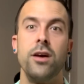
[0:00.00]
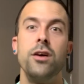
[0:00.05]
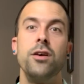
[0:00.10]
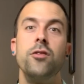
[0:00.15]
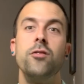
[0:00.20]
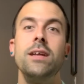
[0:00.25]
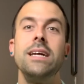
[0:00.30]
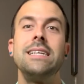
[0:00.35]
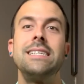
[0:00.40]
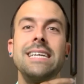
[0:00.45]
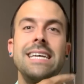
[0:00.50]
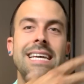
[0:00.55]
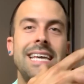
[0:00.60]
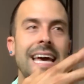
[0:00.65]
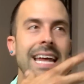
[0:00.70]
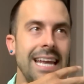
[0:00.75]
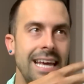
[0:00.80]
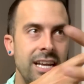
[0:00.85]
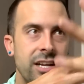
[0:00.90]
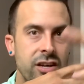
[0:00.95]
You need to
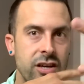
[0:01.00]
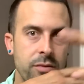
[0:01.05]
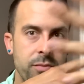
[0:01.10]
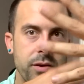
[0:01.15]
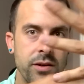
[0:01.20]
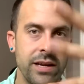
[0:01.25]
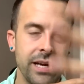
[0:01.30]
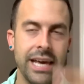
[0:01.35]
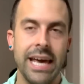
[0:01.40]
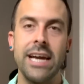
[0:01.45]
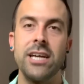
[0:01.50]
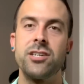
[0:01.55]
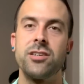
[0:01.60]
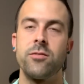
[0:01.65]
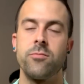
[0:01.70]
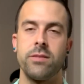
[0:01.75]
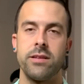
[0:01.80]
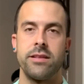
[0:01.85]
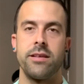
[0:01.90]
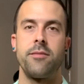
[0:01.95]
get in
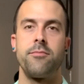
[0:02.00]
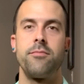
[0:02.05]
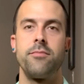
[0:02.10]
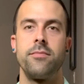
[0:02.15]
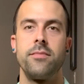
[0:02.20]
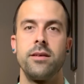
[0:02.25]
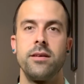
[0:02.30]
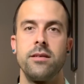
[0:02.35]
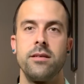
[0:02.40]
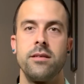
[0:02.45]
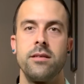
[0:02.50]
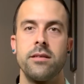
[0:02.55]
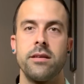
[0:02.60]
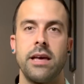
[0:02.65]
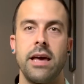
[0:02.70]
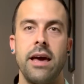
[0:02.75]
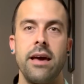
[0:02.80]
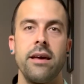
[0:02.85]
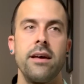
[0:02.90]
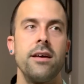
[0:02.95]
communication with them,
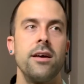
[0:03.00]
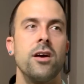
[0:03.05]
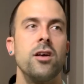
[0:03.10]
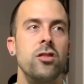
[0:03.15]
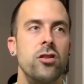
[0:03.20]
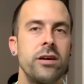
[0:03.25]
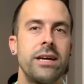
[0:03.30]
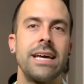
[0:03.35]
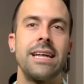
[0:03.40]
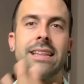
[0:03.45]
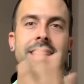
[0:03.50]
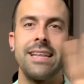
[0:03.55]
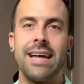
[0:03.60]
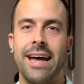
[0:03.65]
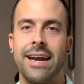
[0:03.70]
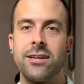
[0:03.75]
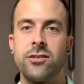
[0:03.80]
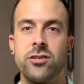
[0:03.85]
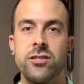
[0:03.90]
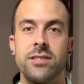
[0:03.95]
okay? Look at
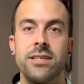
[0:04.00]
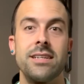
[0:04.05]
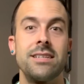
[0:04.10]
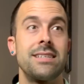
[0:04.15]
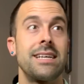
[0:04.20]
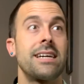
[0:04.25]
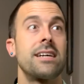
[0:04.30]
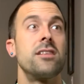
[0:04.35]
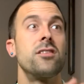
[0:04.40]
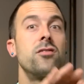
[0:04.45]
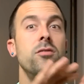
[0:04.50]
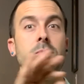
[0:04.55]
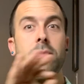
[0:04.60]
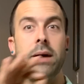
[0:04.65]
not interested as like a little